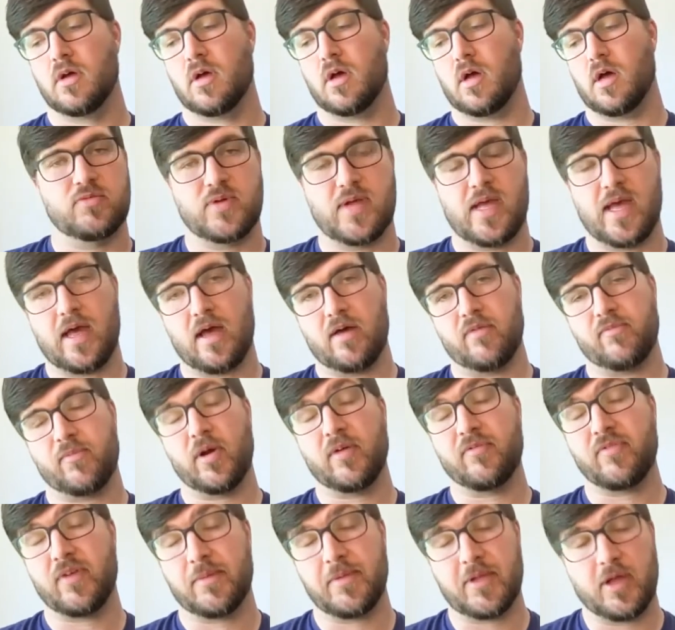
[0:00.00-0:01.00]
that we have.
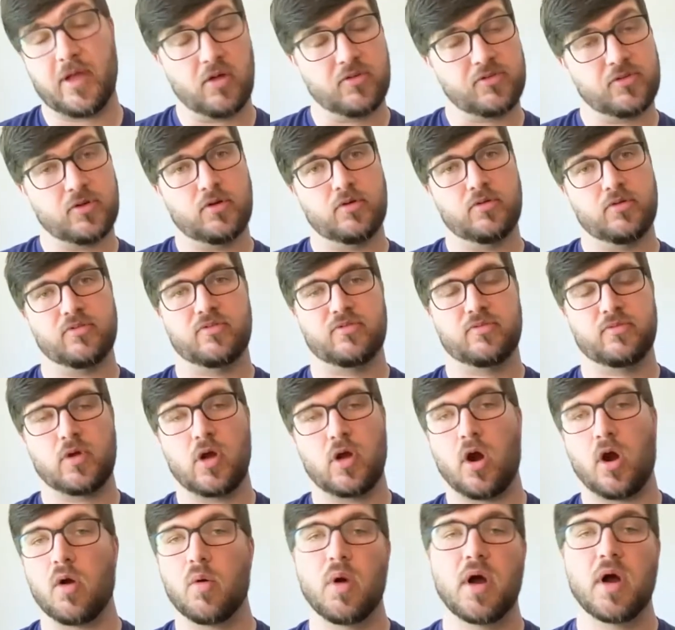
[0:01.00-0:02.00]
My family also owns
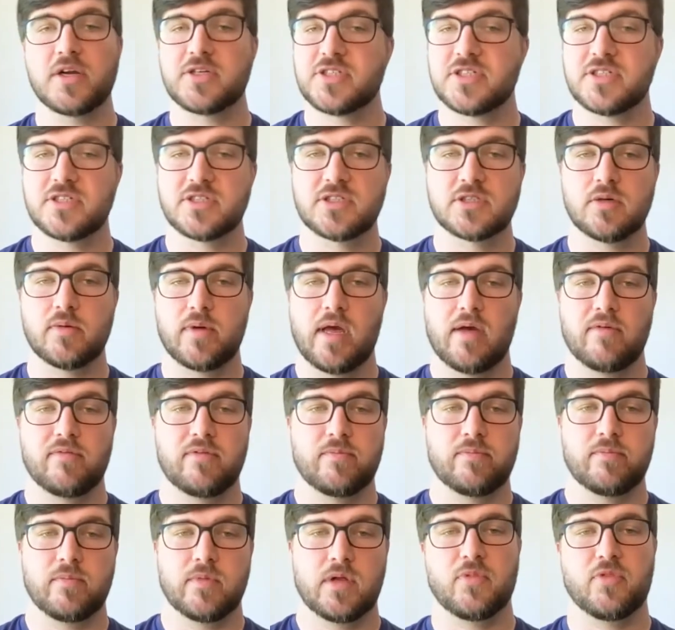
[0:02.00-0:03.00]
car washes. So we
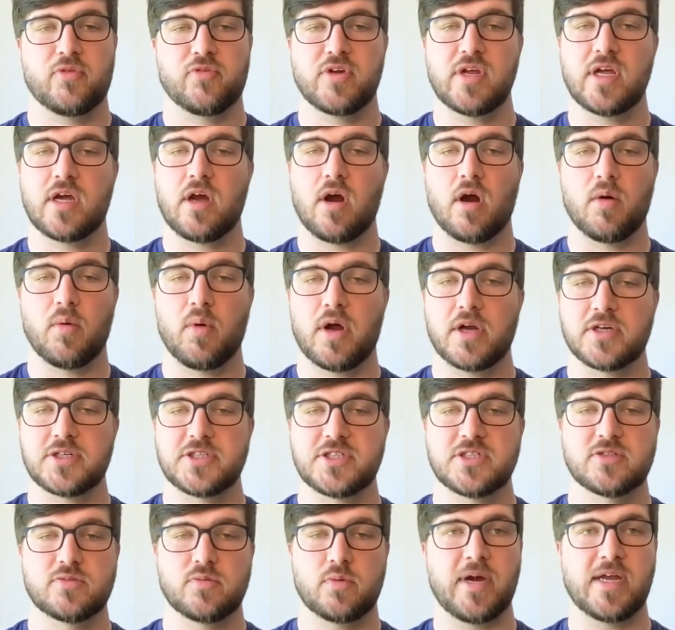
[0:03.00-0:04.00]
have 3 car washes.